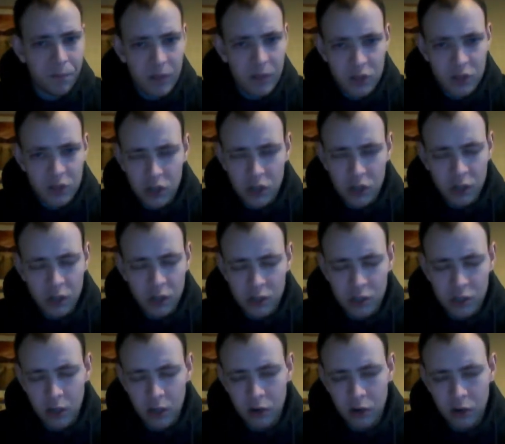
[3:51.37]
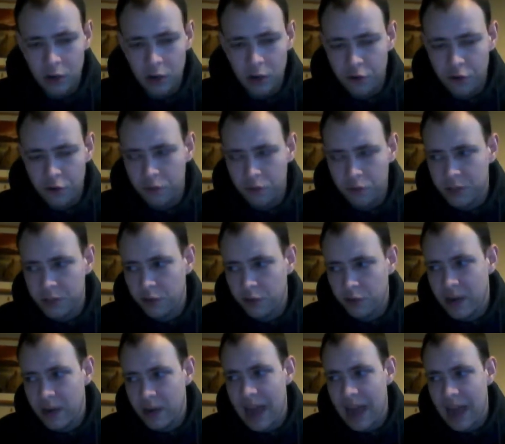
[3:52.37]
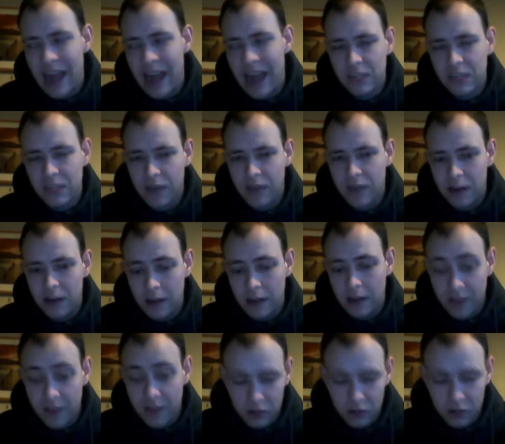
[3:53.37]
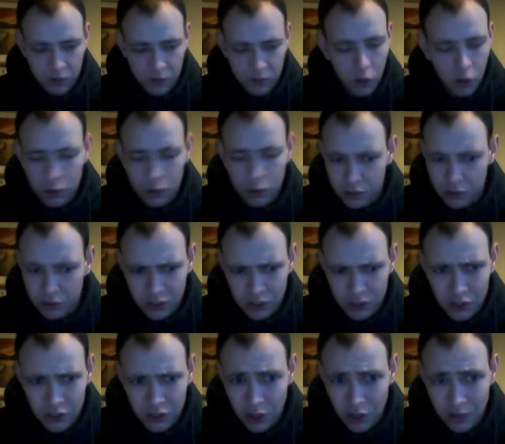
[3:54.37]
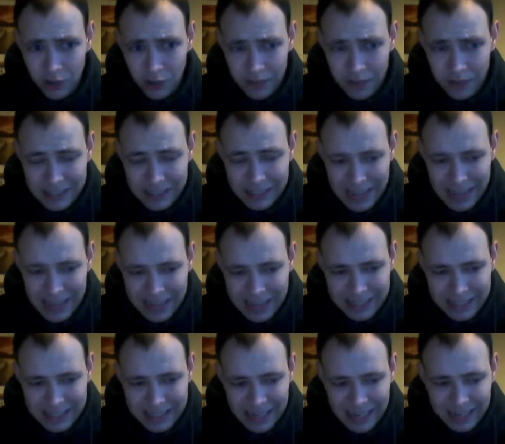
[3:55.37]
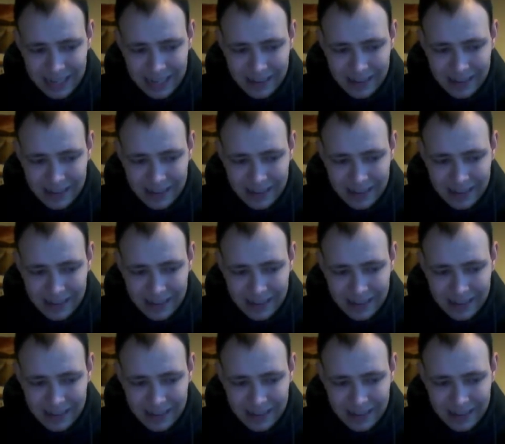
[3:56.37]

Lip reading: So good. The drums are great. Eddie Vedder's vocals are so fantastic.